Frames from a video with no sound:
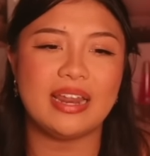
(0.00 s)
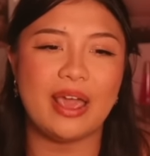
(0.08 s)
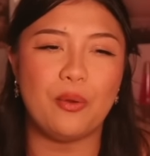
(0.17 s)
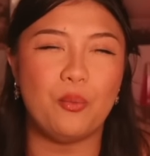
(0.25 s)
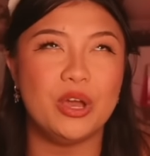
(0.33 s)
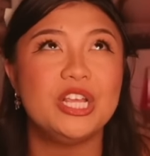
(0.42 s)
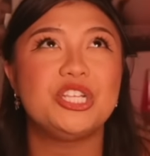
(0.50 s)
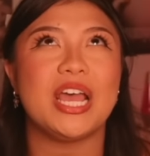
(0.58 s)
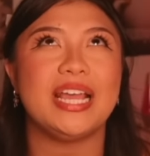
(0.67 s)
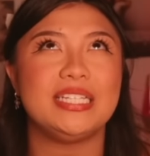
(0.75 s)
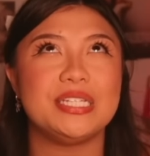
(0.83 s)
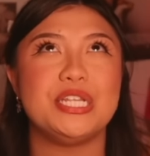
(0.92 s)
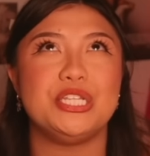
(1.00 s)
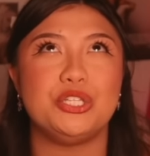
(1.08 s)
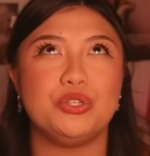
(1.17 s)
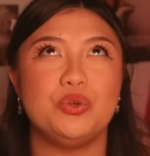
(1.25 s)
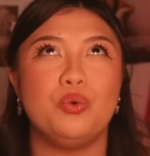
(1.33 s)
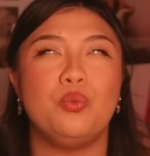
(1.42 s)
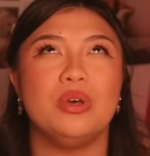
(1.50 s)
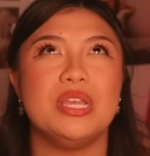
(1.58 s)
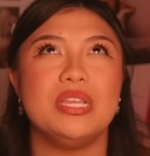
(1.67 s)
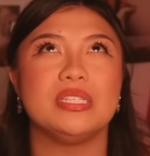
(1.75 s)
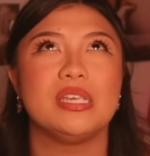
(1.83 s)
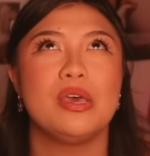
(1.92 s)
I wish I didn't do
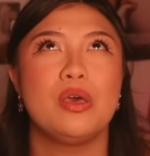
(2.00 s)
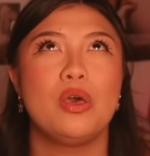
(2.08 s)
was